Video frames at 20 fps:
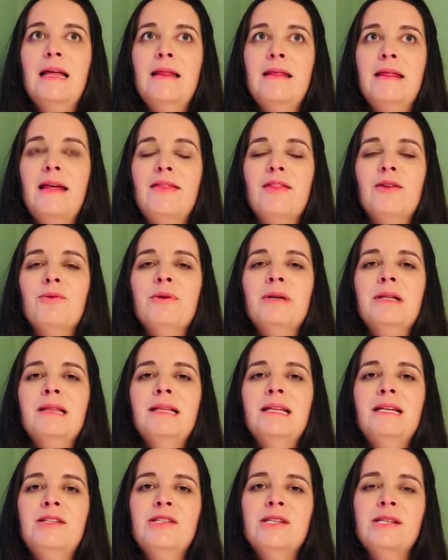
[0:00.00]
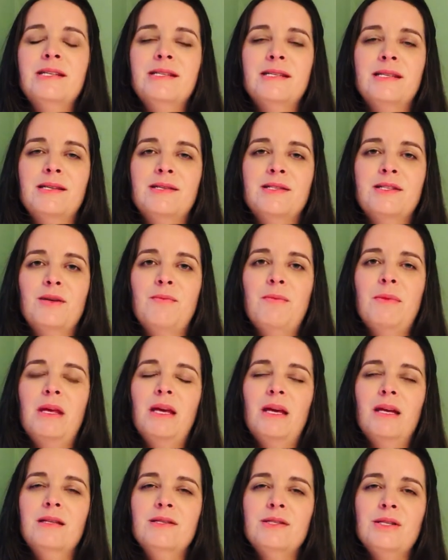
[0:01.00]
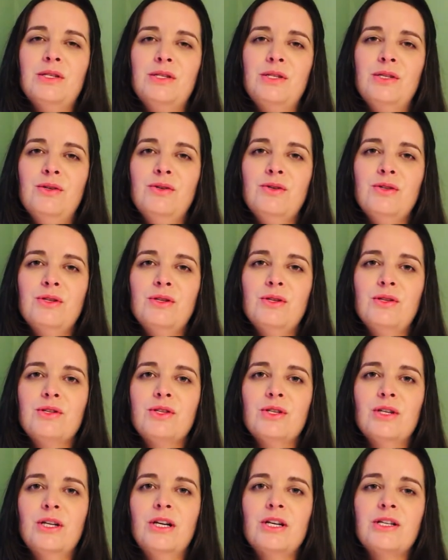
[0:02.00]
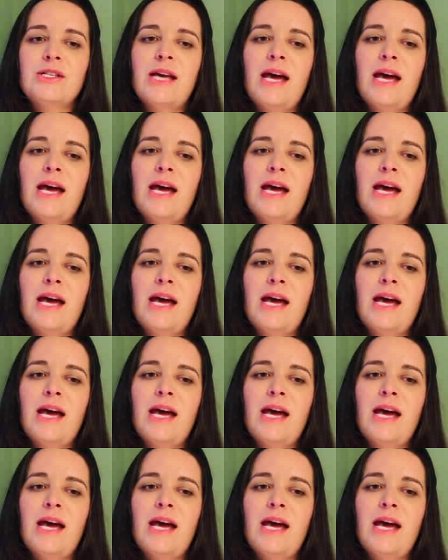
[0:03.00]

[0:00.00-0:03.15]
that the religious system, the institutional church,